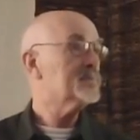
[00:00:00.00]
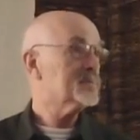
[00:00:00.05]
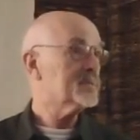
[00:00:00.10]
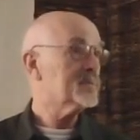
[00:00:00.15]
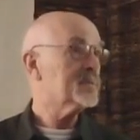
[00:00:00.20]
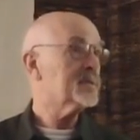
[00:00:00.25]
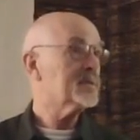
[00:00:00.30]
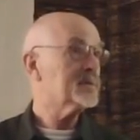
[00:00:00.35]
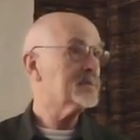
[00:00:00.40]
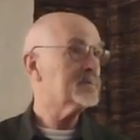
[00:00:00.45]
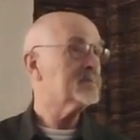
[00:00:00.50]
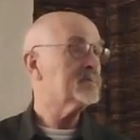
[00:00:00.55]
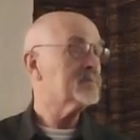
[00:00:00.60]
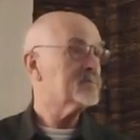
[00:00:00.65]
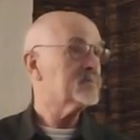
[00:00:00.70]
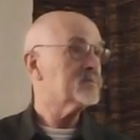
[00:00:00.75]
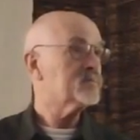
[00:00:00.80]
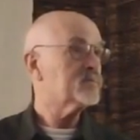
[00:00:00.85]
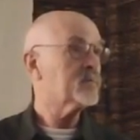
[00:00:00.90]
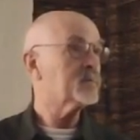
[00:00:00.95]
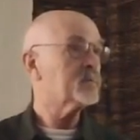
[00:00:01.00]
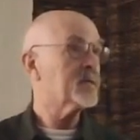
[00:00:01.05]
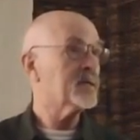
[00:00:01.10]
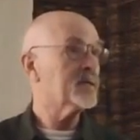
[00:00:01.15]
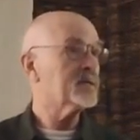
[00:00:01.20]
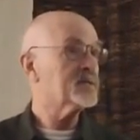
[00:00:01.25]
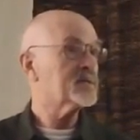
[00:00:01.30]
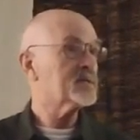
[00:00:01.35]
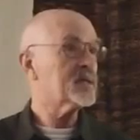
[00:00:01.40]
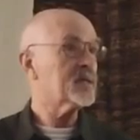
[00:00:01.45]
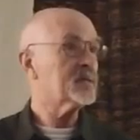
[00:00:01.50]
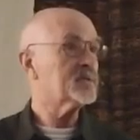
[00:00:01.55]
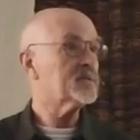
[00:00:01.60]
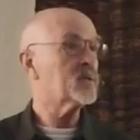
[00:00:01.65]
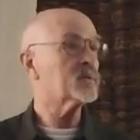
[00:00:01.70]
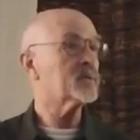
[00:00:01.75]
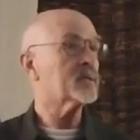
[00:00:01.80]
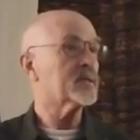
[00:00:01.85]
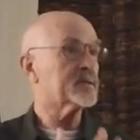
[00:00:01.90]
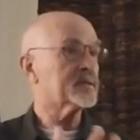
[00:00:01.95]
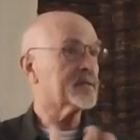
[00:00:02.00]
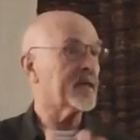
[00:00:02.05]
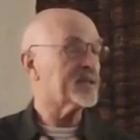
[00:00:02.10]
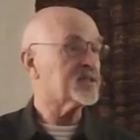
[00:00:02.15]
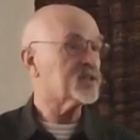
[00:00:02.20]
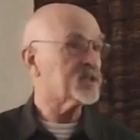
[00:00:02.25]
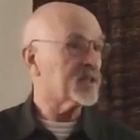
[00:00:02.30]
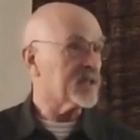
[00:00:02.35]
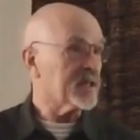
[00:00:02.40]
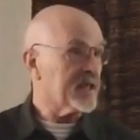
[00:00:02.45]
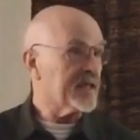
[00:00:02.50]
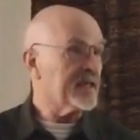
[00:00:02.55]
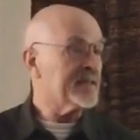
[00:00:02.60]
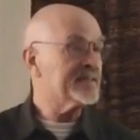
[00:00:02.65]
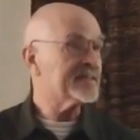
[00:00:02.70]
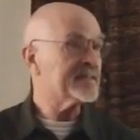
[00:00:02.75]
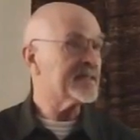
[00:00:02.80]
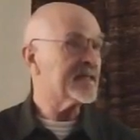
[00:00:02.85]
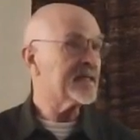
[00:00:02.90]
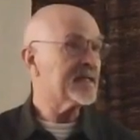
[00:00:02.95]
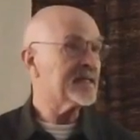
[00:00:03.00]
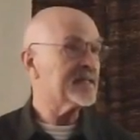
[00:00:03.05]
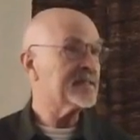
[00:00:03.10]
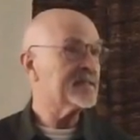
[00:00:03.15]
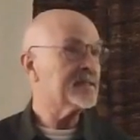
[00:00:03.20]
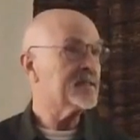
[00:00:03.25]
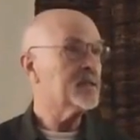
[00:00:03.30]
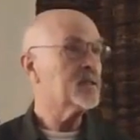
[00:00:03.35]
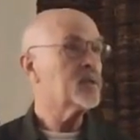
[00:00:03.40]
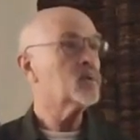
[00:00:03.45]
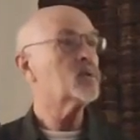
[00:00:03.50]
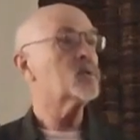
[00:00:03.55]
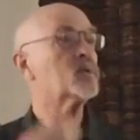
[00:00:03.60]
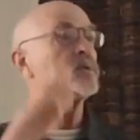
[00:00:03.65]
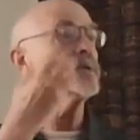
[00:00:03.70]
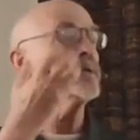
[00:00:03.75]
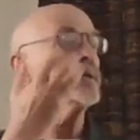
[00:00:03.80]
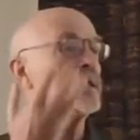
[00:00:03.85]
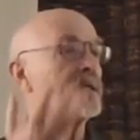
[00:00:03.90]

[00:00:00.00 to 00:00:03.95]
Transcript: right? From the inside. Don't get attached to inside or